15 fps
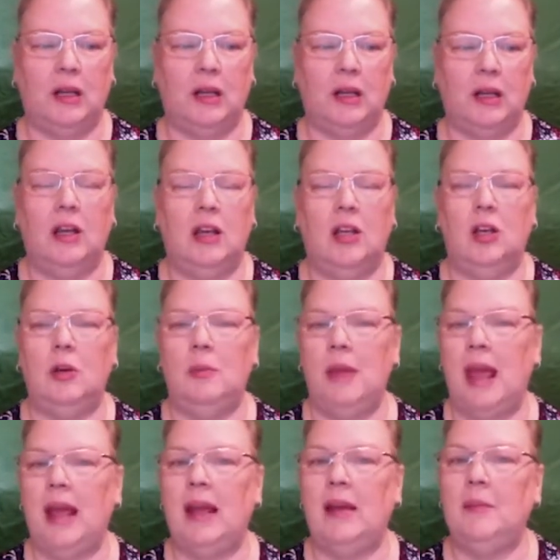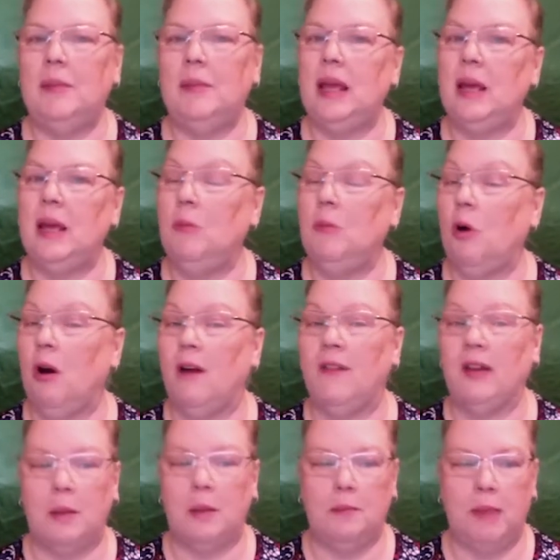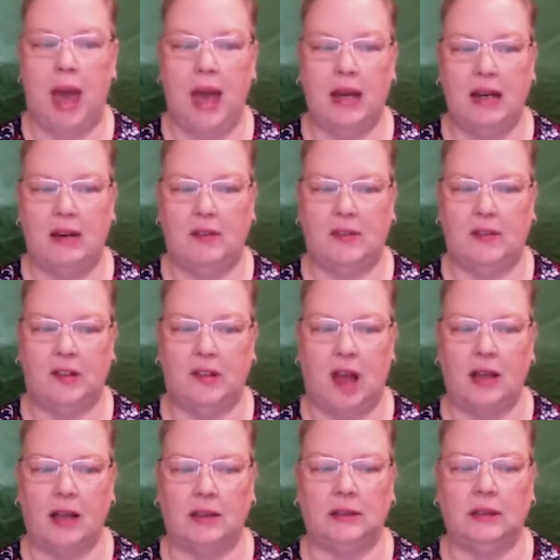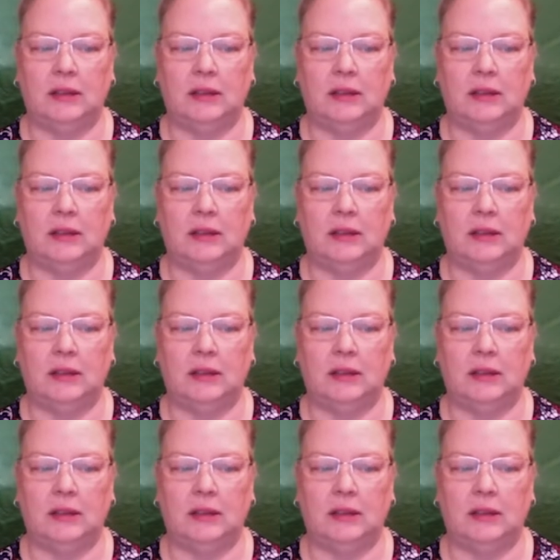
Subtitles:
You may be more of a competitive style.